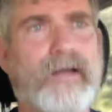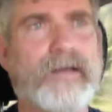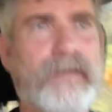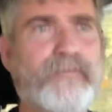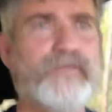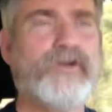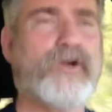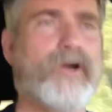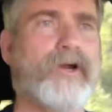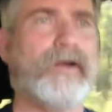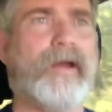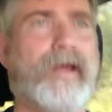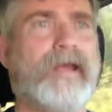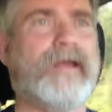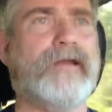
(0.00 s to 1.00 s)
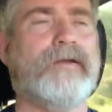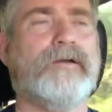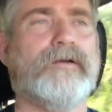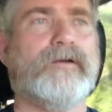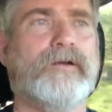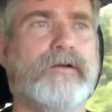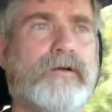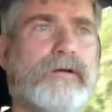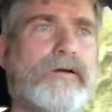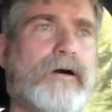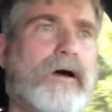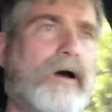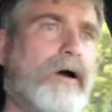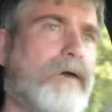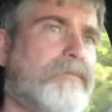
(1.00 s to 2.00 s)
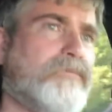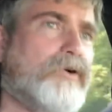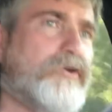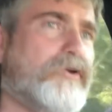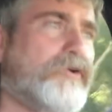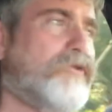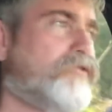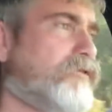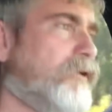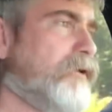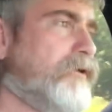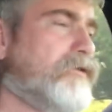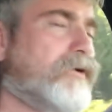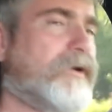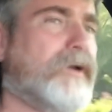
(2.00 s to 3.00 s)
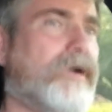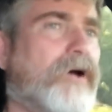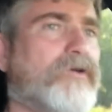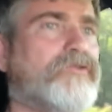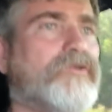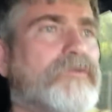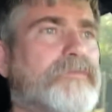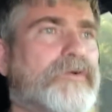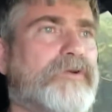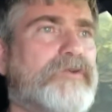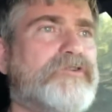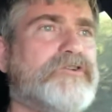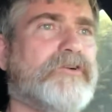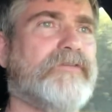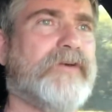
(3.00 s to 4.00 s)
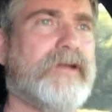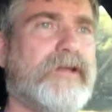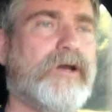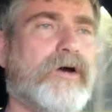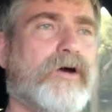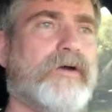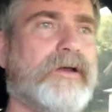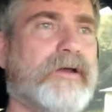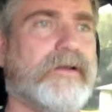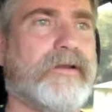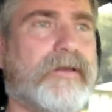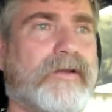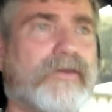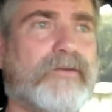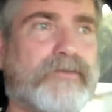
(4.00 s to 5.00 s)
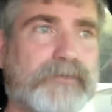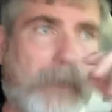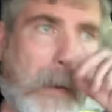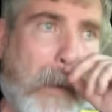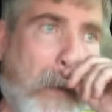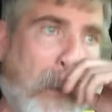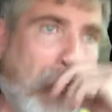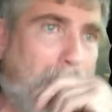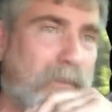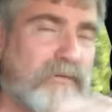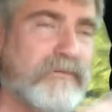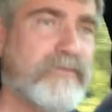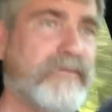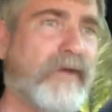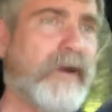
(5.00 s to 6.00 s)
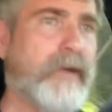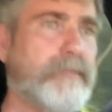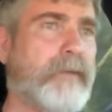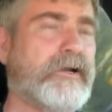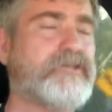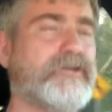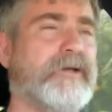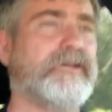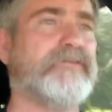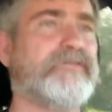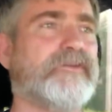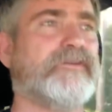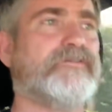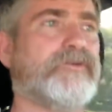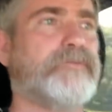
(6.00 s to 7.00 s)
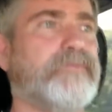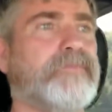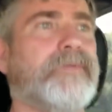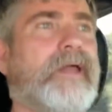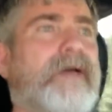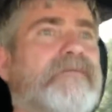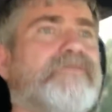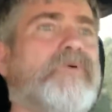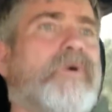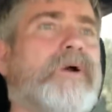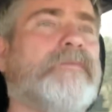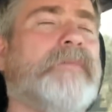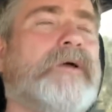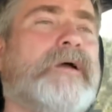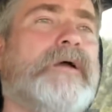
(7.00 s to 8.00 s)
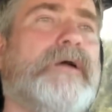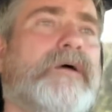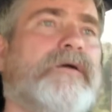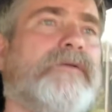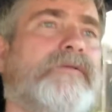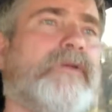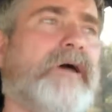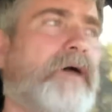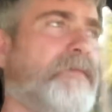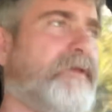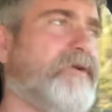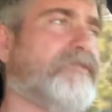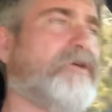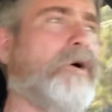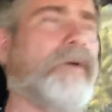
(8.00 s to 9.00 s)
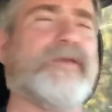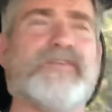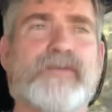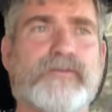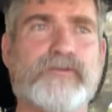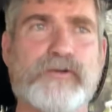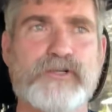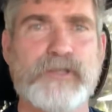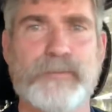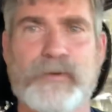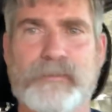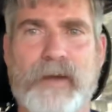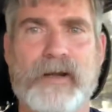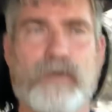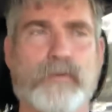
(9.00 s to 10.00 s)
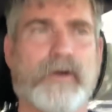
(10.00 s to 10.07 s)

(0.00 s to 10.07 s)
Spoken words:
If you're a producer, you can also produce your video. It is very much an uncensored platform. I mean, there's always censorship no matter